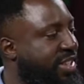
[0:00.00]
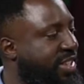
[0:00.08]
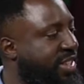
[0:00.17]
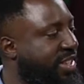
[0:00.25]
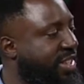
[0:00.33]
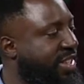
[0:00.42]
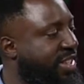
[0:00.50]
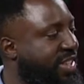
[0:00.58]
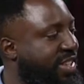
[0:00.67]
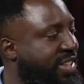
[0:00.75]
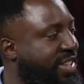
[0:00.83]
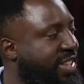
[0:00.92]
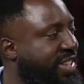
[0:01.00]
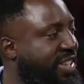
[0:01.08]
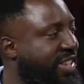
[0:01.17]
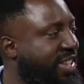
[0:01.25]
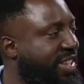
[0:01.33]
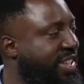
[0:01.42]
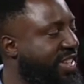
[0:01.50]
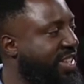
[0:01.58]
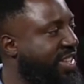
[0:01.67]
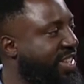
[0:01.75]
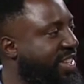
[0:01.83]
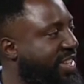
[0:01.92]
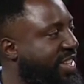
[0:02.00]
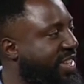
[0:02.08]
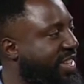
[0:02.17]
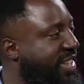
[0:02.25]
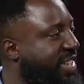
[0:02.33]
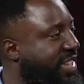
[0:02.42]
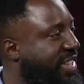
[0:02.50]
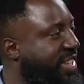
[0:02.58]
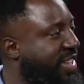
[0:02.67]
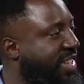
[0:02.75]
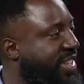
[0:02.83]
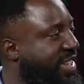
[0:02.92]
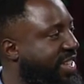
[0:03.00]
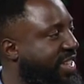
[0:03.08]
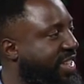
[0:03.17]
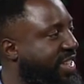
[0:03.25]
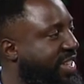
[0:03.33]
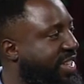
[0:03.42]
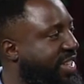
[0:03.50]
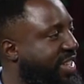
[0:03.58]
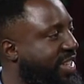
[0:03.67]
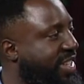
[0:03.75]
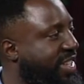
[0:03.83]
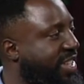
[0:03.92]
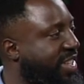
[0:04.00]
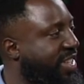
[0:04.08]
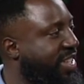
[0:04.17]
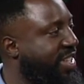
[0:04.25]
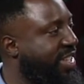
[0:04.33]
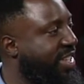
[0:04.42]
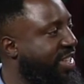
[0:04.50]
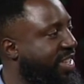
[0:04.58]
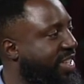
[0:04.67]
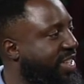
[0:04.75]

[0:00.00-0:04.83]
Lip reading: (silent)